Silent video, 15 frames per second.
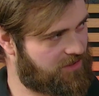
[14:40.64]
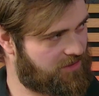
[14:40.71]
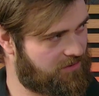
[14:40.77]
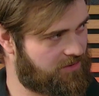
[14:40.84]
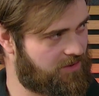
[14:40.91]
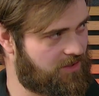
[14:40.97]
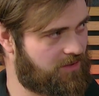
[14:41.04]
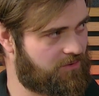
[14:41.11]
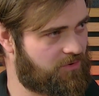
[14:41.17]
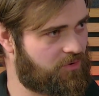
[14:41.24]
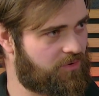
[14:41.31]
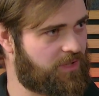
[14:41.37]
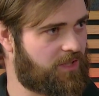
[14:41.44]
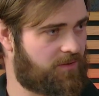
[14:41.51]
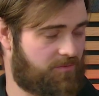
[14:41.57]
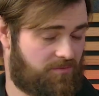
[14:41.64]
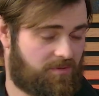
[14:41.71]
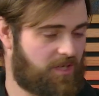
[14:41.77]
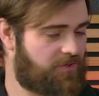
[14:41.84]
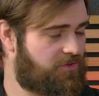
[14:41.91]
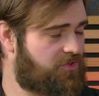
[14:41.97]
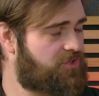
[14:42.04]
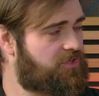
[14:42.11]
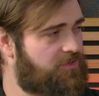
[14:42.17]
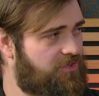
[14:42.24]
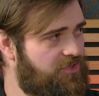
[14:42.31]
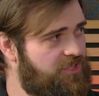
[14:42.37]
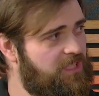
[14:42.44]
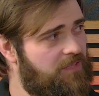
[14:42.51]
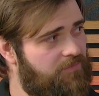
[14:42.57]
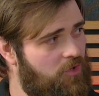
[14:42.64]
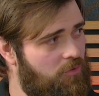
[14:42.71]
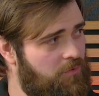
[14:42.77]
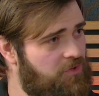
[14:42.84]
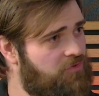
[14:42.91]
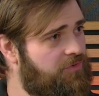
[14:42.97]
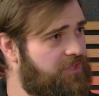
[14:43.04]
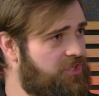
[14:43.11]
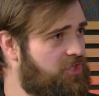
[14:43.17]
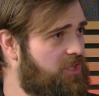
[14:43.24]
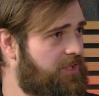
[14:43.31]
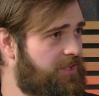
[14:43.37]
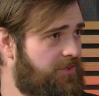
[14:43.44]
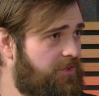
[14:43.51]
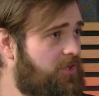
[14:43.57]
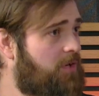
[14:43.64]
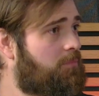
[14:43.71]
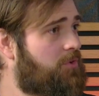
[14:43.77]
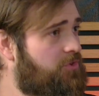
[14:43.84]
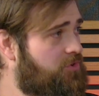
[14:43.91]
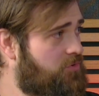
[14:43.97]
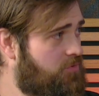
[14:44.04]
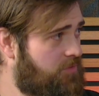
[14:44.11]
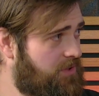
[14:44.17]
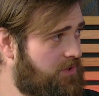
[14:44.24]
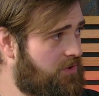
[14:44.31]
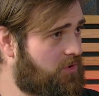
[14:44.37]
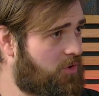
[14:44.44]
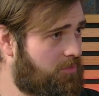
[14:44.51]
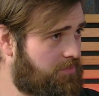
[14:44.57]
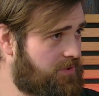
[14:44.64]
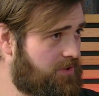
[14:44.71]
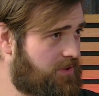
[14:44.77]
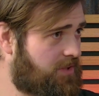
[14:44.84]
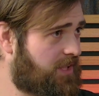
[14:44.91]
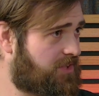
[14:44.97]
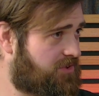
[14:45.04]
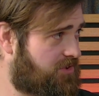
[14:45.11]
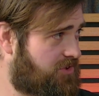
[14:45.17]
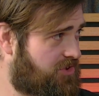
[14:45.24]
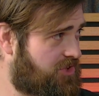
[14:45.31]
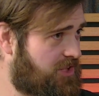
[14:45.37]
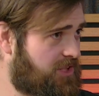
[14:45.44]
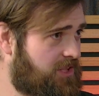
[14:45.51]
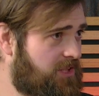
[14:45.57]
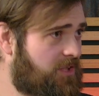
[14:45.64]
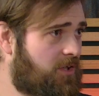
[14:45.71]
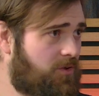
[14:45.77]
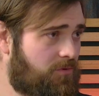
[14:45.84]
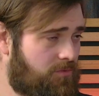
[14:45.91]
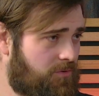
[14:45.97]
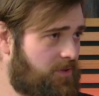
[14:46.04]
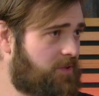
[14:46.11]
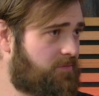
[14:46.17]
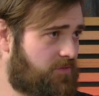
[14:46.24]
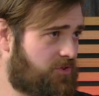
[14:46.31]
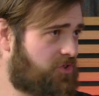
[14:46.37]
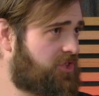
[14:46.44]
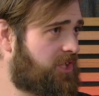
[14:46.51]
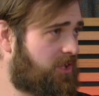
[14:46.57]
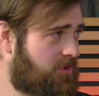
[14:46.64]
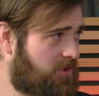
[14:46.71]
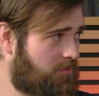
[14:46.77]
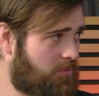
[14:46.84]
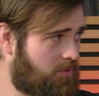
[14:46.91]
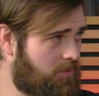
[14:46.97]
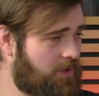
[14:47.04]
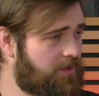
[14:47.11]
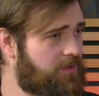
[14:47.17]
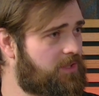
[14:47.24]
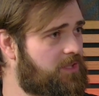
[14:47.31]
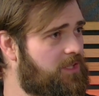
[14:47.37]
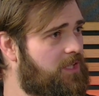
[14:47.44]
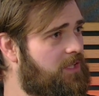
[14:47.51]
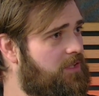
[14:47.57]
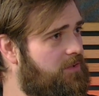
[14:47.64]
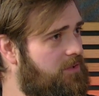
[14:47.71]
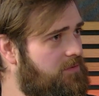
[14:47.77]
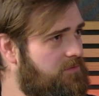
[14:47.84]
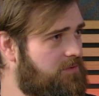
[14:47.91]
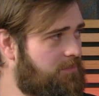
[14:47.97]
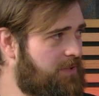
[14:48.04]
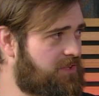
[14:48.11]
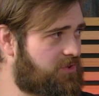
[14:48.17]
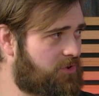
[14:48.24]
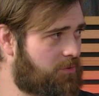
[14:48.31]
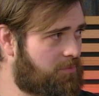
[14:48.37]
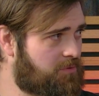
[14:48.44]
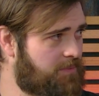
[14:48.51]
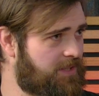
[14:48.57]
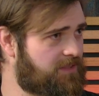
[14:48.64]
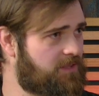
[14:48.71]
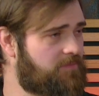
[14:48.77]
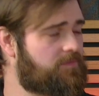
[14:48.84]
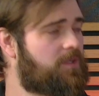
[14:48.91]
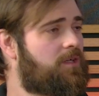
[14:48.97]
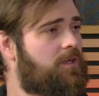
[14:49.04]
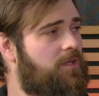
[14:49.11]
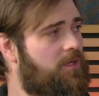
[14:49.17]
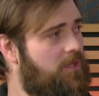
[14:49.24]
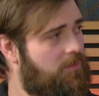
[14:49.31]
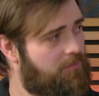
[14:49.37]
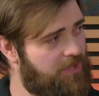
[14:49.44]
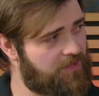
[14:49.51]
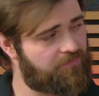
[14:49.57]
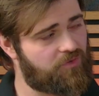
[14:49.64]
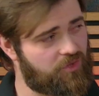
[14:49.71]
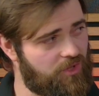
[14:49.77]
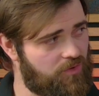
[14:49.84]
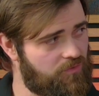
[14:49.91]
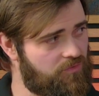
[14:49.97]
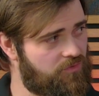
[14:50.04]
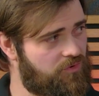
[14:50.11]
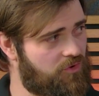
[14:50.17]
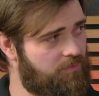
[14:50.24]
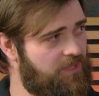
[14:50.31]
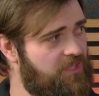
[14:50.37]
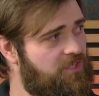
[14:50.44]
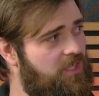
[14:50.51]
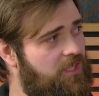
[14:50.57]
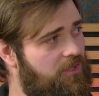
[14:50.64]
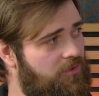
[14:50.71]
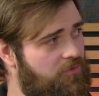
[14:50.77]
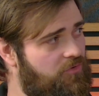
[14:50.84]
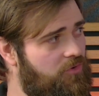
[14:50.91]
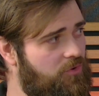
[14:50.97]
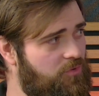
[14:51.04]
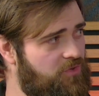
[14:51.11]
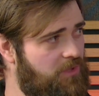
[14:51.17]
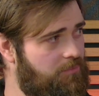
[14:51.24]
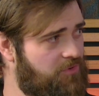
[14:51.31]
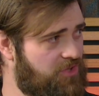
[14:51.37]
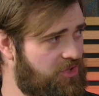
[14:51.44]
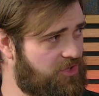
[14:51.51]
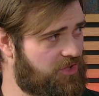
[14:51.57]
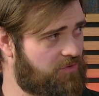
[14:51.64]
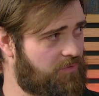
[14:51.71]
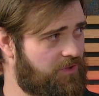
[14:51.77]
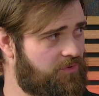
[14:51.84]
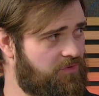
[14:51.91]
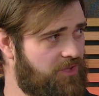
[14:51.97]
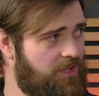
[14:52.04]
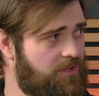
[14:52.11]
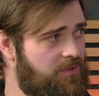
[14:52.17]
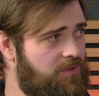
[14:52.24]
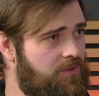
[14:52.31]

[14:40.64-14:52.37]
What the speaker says: And you're not. The CFO was traditionally the number 2 in the company, next to the CEO, or even the shared number 1. It depends on your perspective. But if you don't, you're basically going to lose that position, is what you say.